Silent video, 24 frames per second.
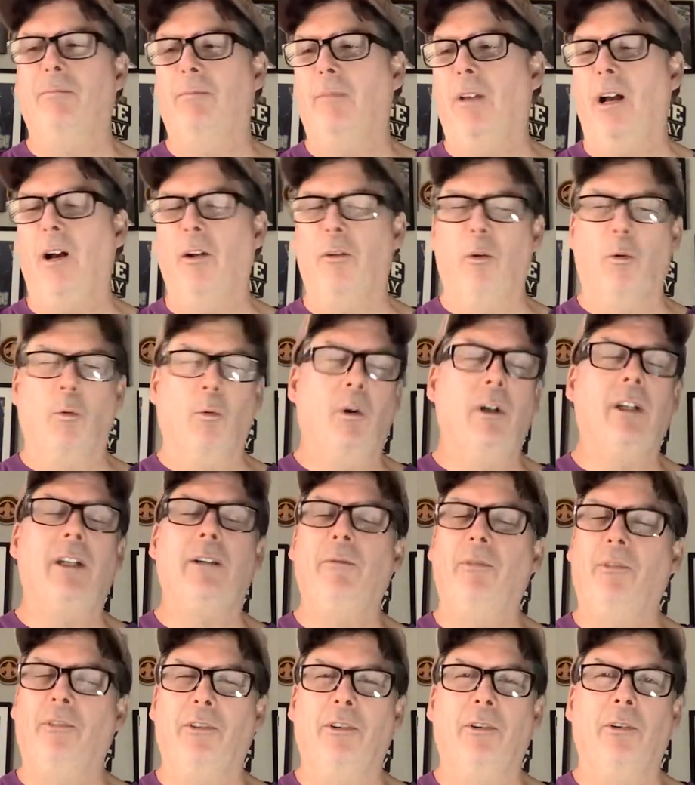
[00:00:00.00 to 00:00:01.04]
I don't know what he
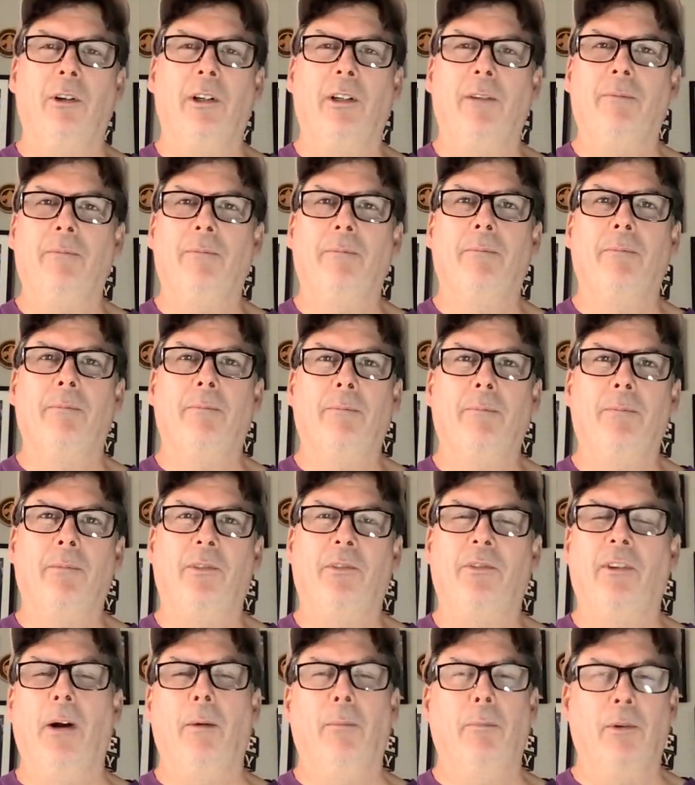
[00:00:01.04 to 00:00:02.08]
was doing,
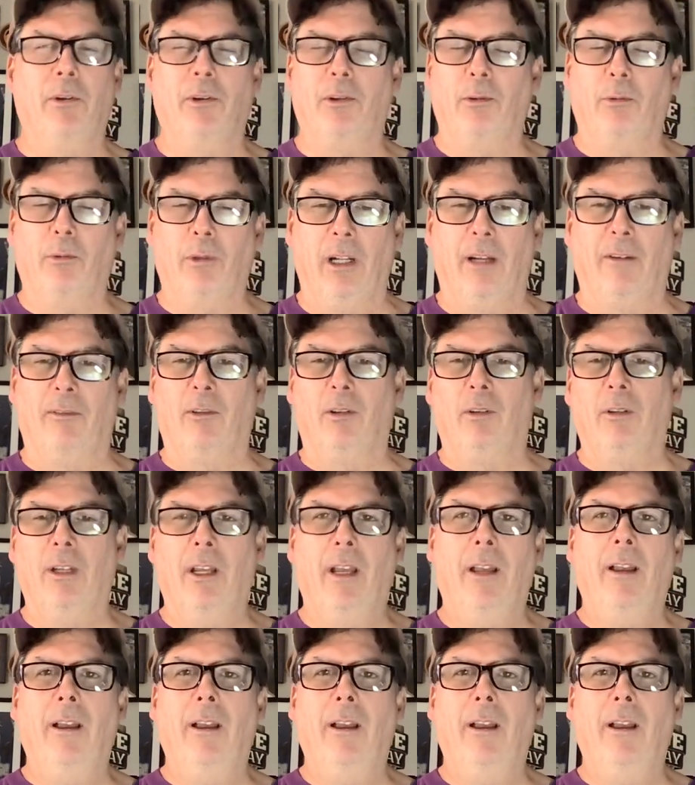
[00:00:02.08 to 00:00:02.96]
stumbling or whatever.